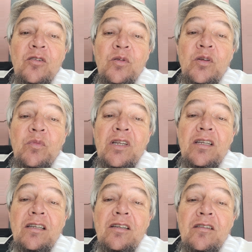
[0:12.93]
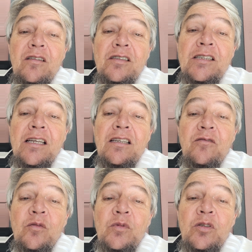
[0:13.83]
We've been sailing
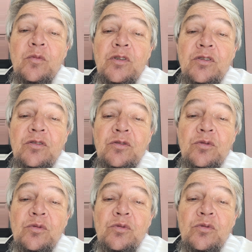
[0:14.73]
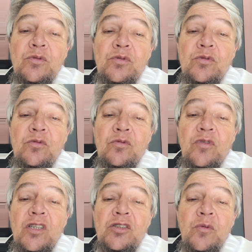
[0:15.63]
from Durban to
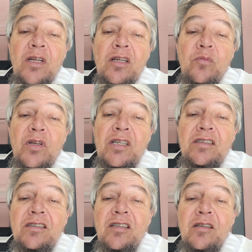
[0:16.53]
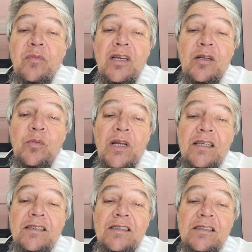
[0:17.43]
Venezuela, ministering many
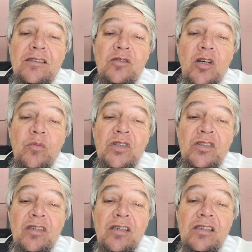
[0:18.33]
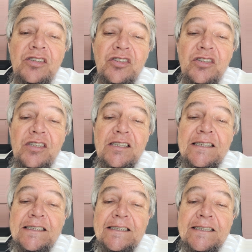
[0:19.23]
places on our missionary journey.
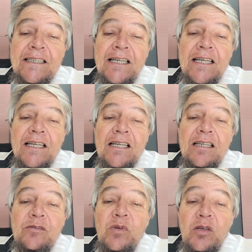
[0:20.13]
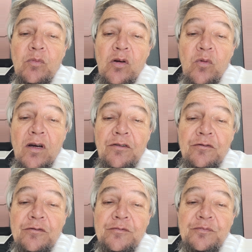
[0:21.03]
It's me and my wife.